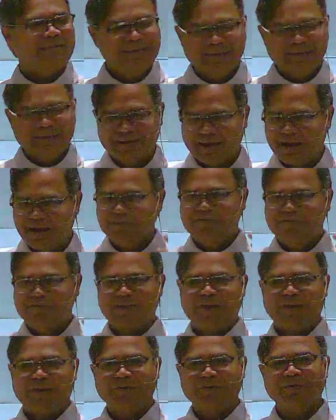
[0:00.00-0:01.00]
And he
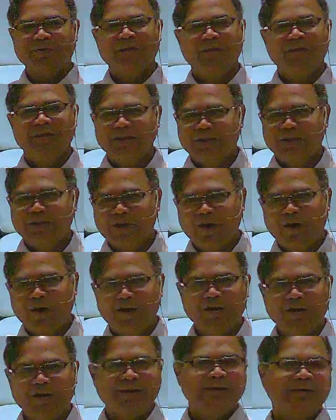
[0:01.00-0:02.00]
cries out in
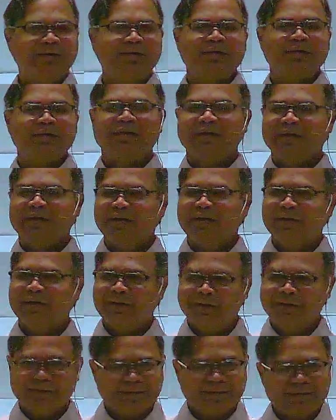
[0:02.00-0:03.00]
all
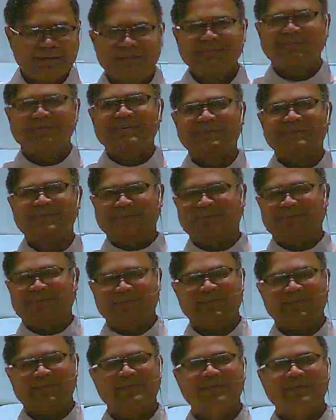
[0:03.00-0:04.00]

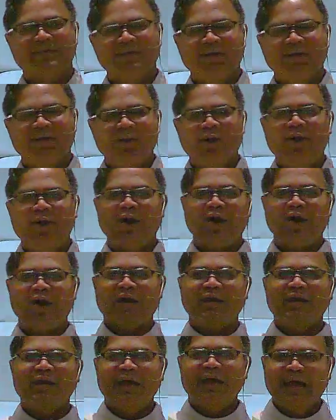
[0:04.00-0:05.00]
urgency,
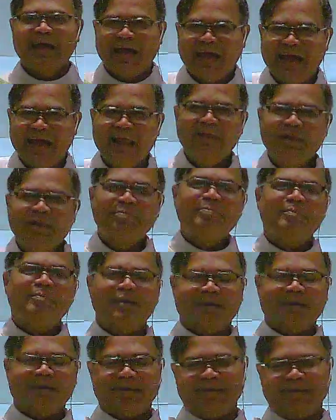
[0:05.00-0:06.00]
Lord,
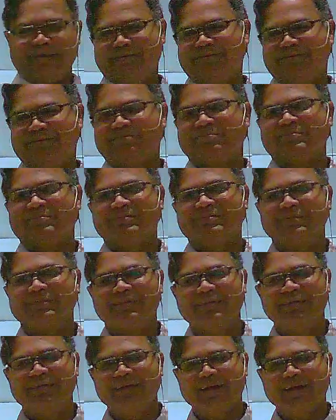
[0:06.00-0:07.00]
help me.
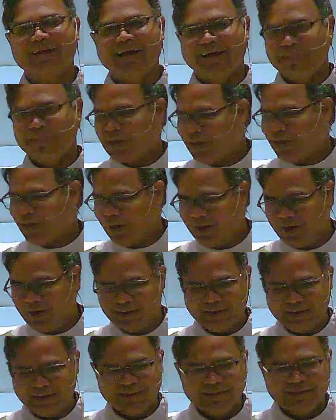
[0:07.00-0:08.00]
And the
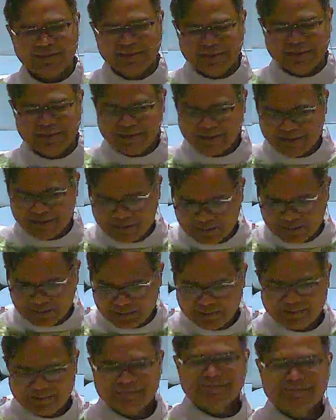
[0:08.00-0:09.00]
Lord
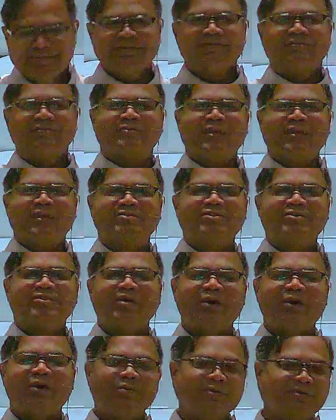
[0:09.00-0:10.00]

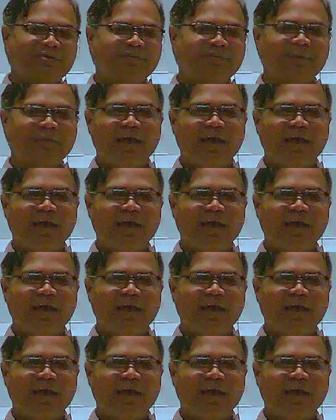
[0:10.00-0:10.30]
stretches out